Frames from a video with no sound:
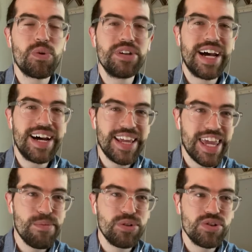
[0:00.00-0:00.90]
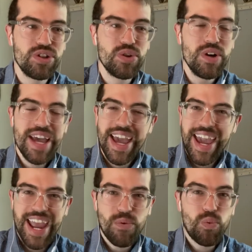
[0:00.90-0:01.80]
not able to.
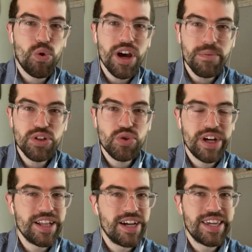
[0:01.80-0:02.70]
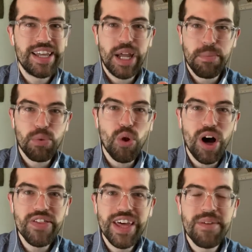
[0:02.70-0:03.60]
And Real Madrid, again, I
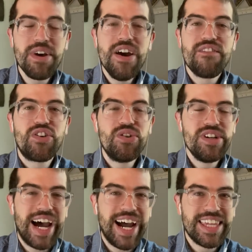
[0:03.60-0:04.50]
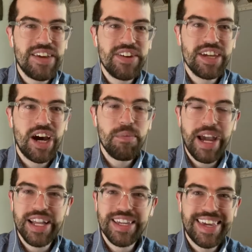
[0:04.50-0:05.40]
applaud them for not giving up,
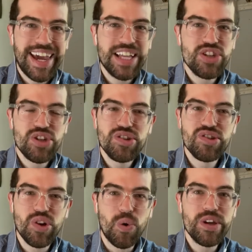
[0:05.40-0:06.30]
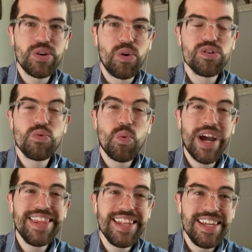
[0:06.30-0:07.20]
and again, just scoring goals
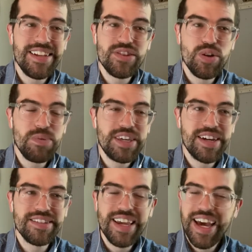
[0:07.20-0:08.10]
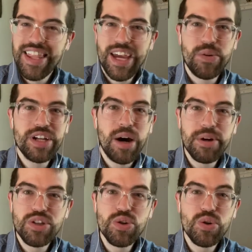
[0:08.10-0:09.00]
when they needed to, because they were down by
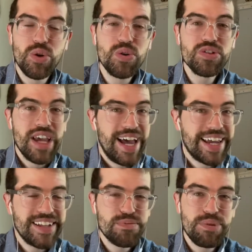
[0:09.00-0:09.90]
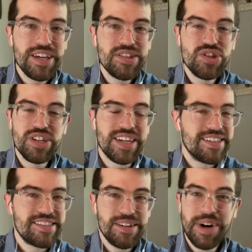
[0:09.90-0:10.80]
two goals against PSG,
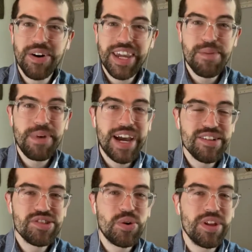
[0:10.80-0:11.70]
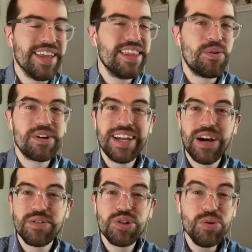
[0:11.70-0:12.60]
somehow came back and scored that. They were
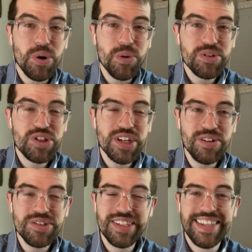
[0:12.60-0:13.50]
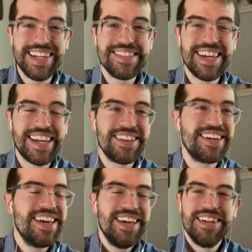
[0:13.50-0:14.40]
down two goals to Chelsea in that second
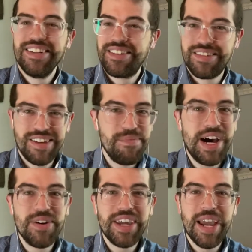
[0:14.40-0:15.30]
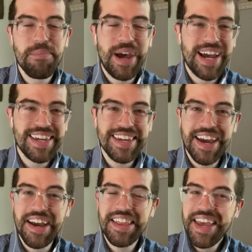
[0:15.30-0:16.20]
leg, somehow came back
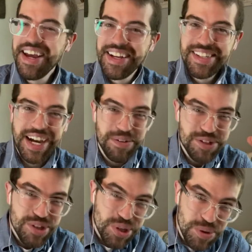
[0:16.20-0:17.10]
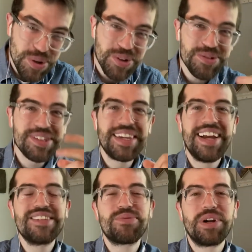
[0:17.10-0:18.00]
again, down two goals
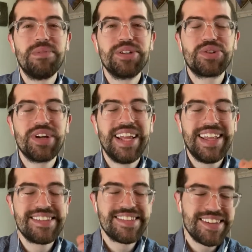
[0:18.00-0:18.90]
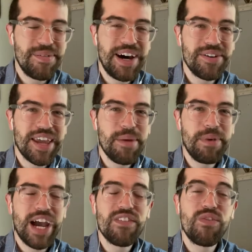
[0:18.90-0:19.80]
again to Real Madrid, and somehow came
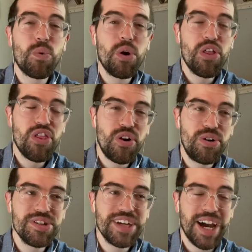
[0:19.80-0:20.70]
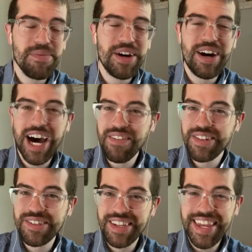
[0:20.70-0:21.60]
back for a third time. Now,
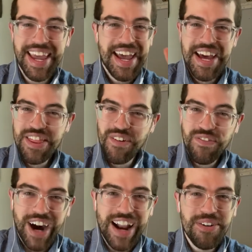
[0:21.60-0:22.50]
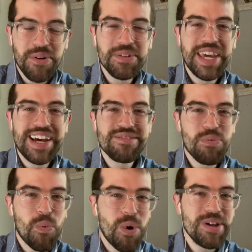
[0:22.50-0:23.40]
obviously, the final only has
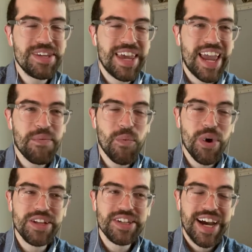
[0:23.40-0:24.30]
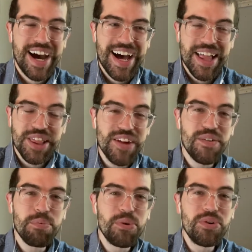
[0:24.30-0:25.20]
one game, which
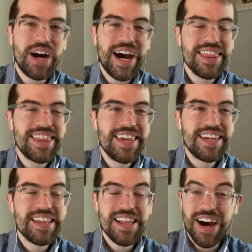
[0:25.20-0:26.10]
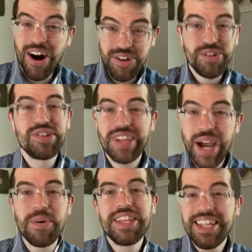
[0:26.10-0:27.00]
Liverpool, I think,
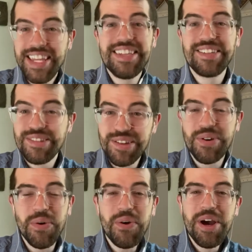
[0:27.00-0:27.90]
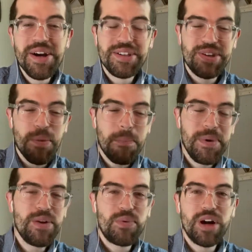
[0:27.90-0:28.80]
understand what they need to do to
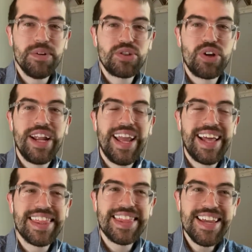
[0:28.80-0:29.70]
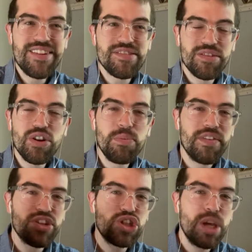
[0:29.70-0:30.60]
beat Real Madrid. And I think there's a little bit of
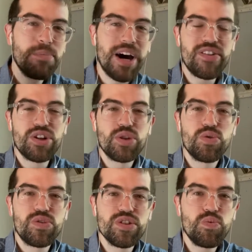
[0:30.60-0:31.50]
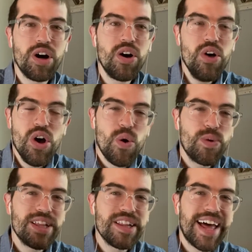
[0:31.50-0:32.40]
a chip on their shoulder as well
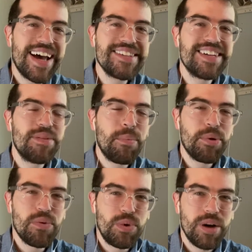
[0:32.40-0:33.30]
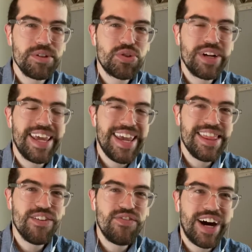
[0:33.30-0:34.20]
with the last time they played Real Madrid in
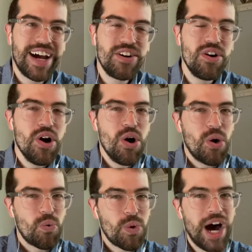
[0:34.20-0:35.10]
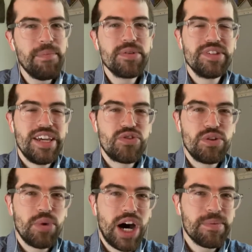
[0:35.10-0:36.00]
the final. Ramos
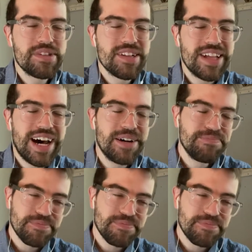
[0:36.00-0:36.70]
injuring Mohamed Salah.